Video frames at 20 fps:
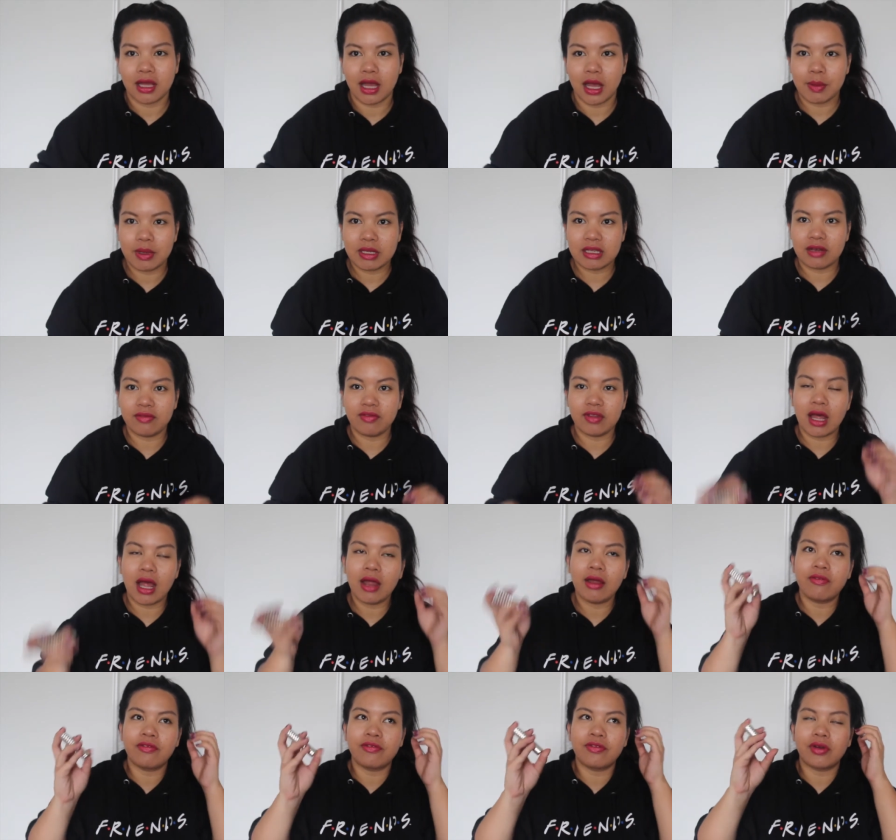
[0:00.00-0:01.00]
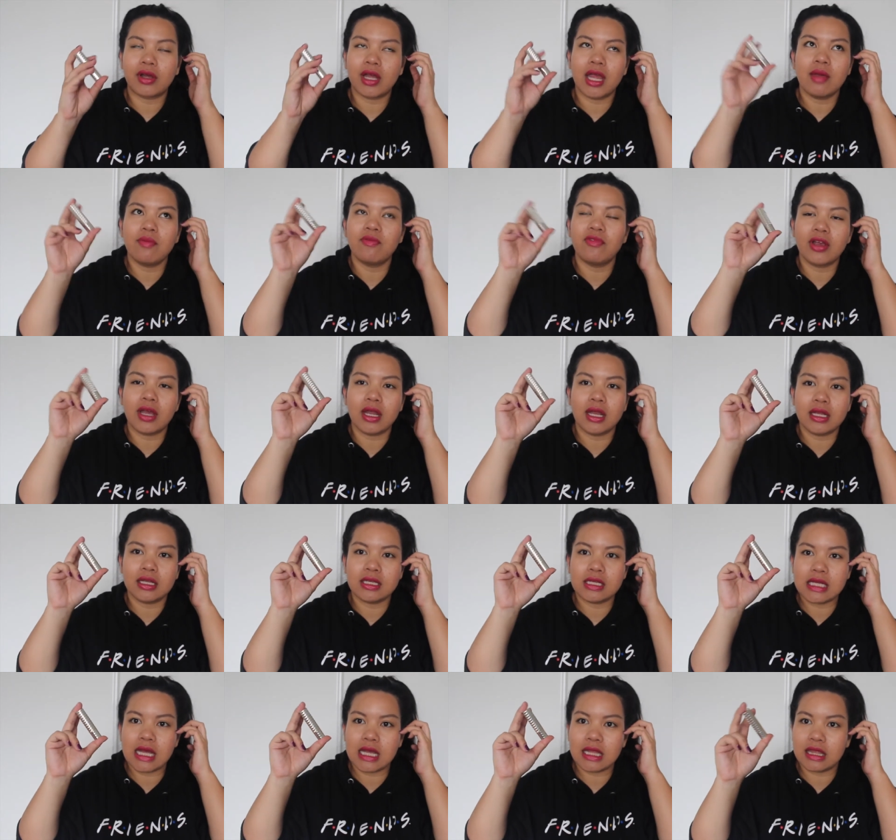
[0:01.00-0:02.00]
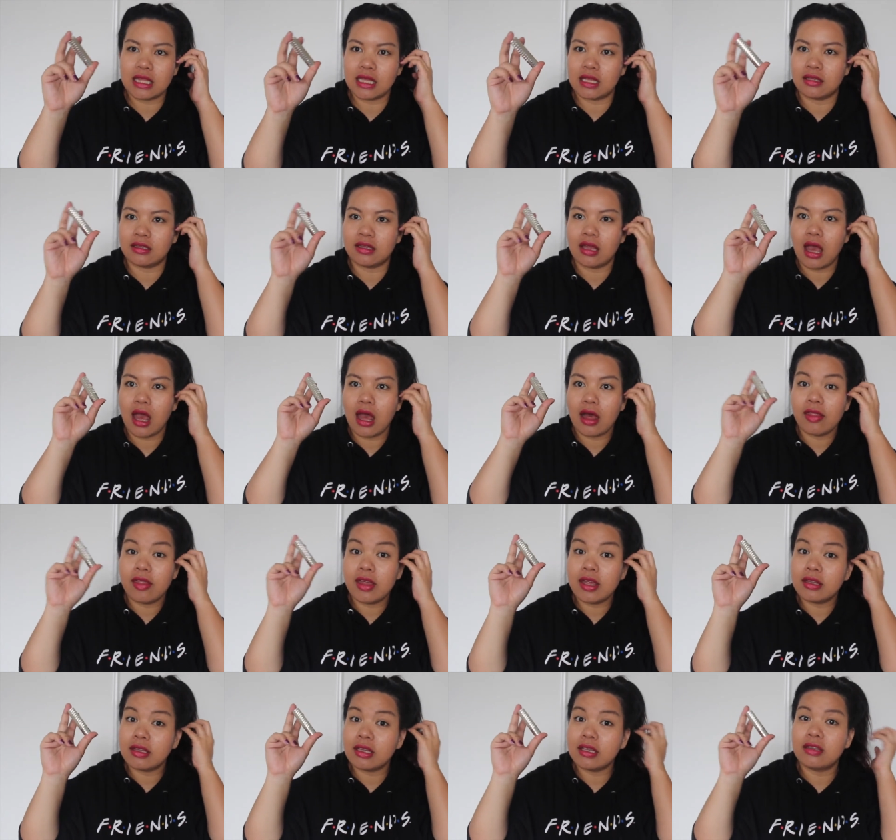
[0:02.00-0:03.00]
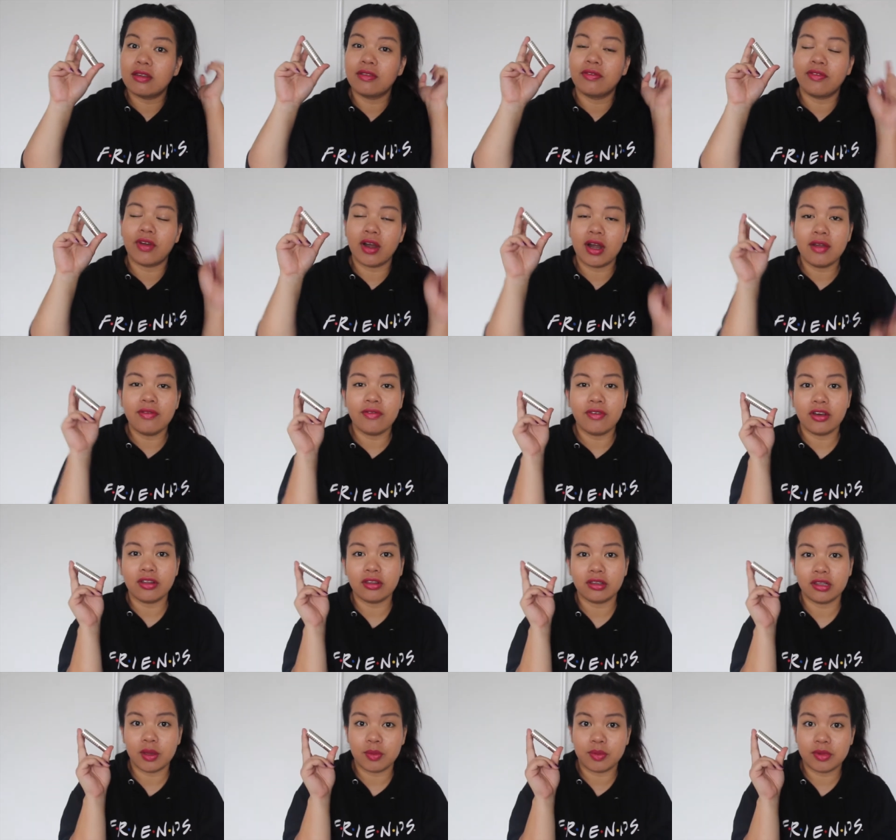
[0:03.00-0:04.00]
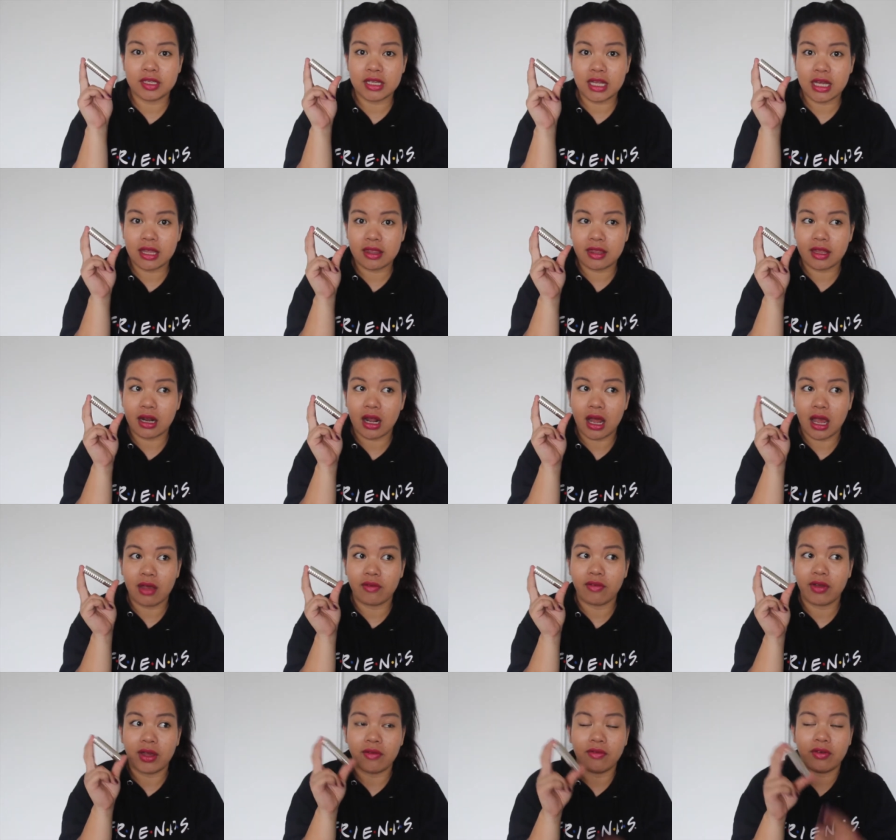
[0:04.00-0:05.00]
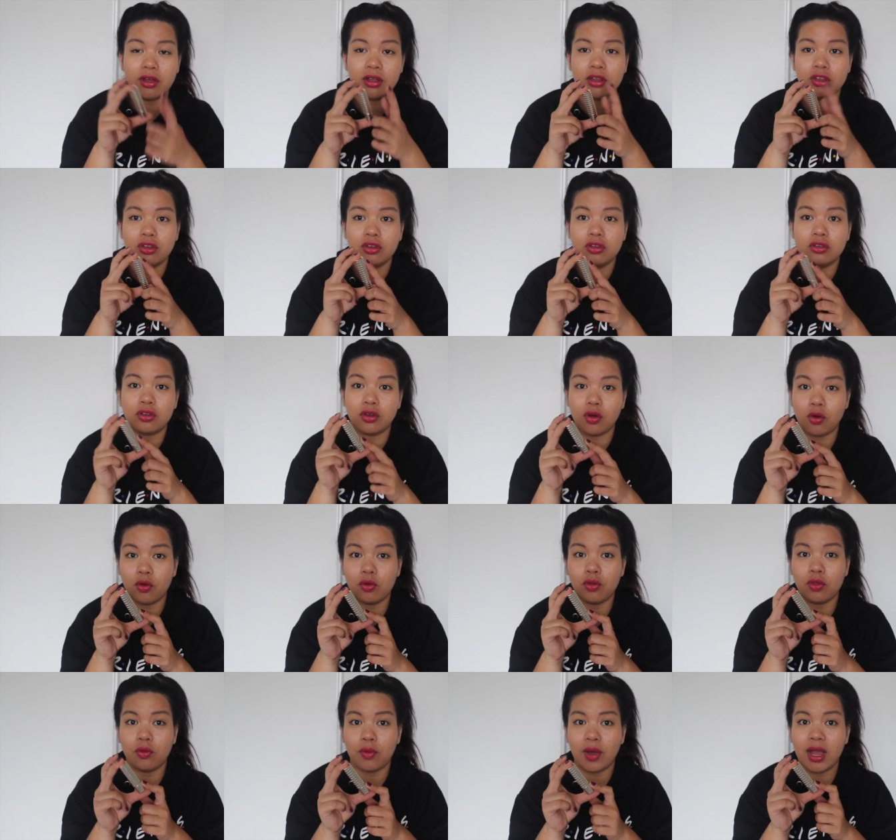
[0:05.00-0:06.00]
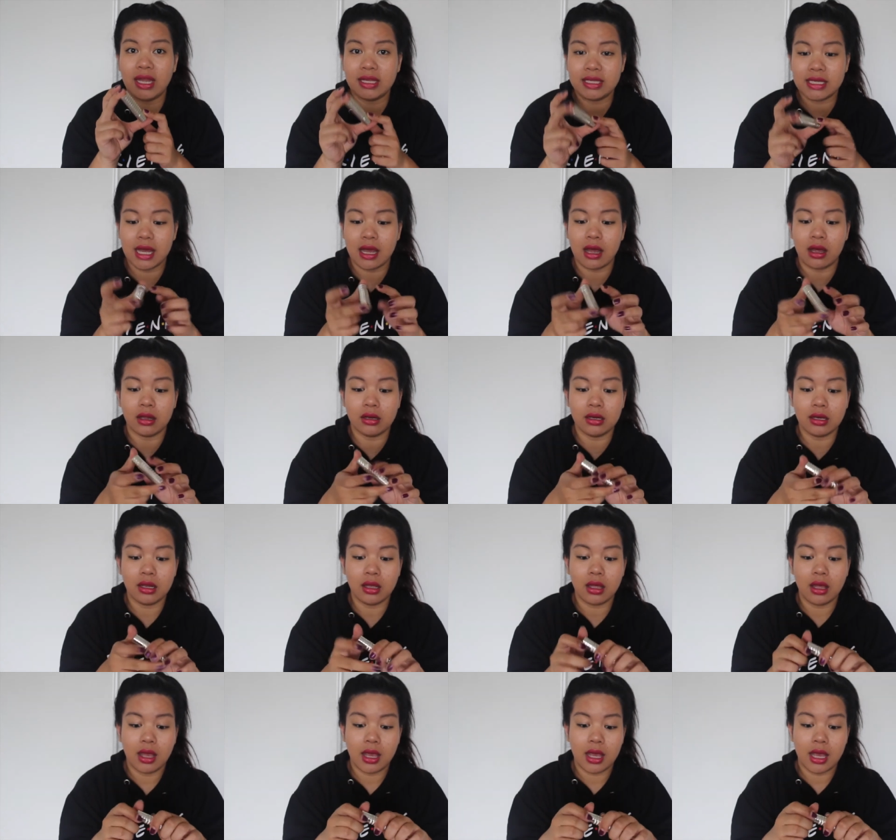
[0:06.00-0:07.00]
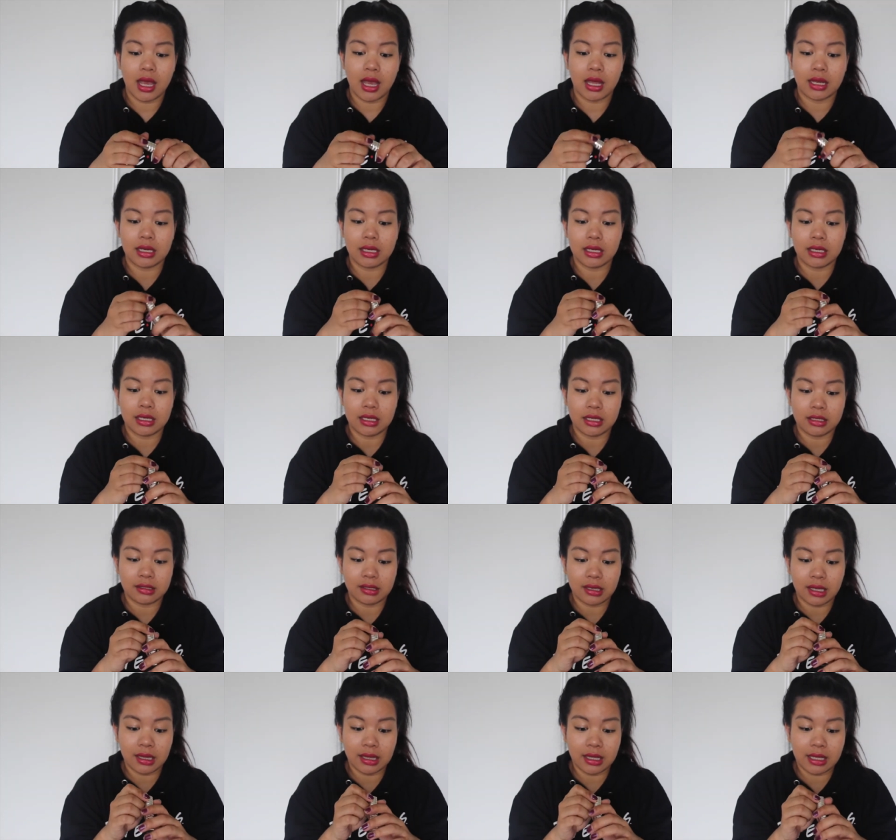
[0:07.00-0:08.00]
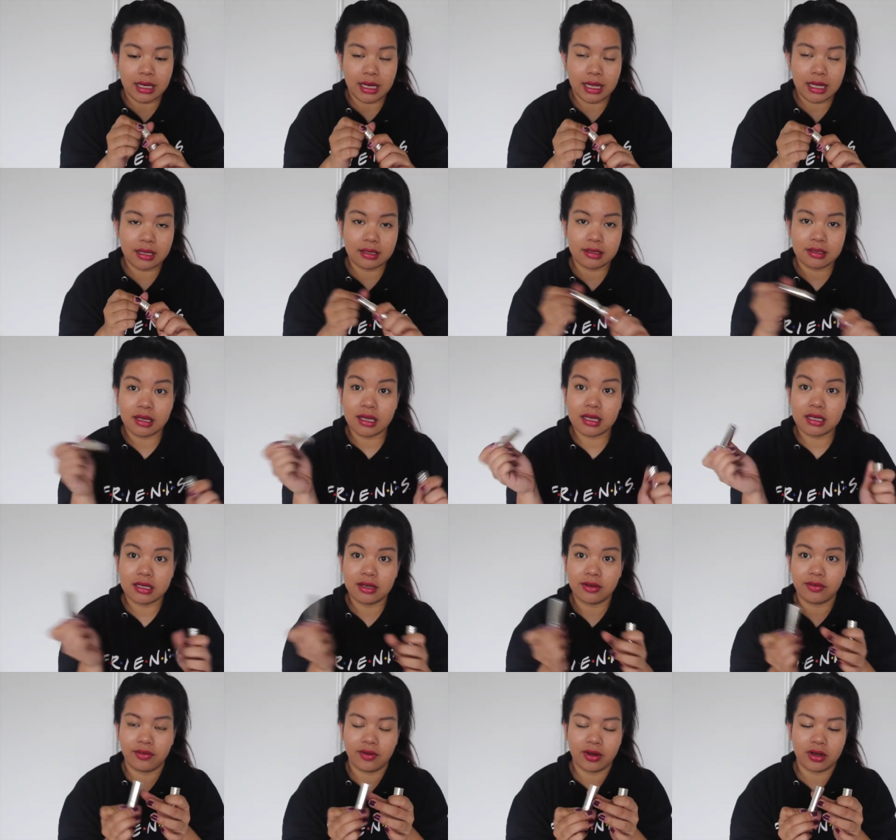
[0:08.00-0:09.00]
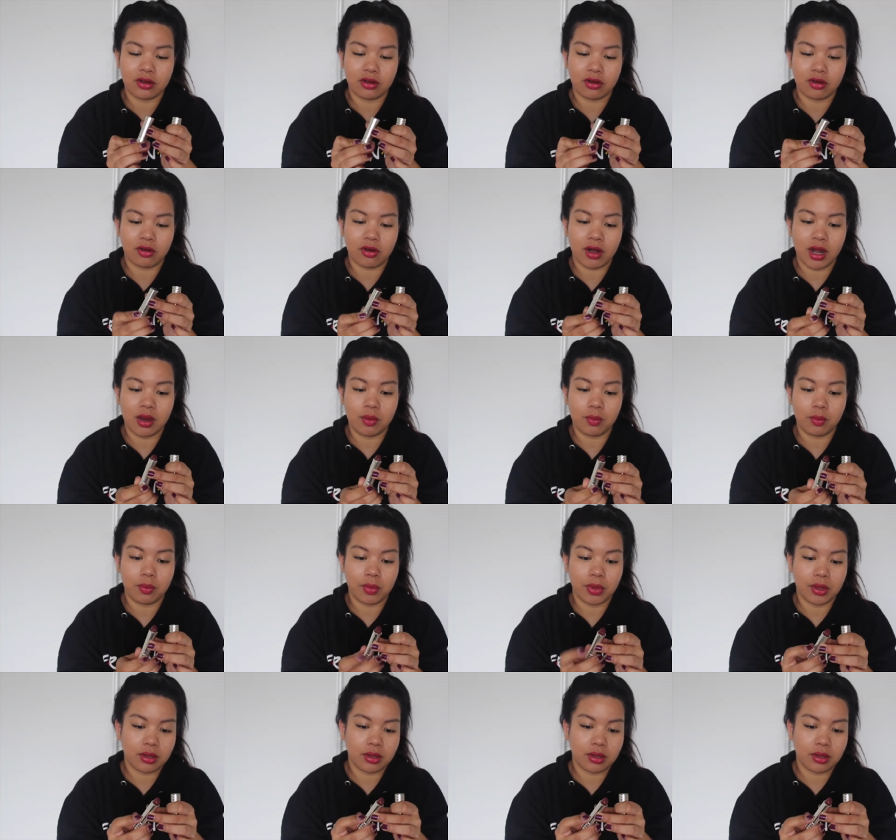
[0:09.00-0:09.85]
I'm excited. I keep forgetting to get this. This is the very first lipstick that I have ever used all the way down and it is Clinique's A Different Grape.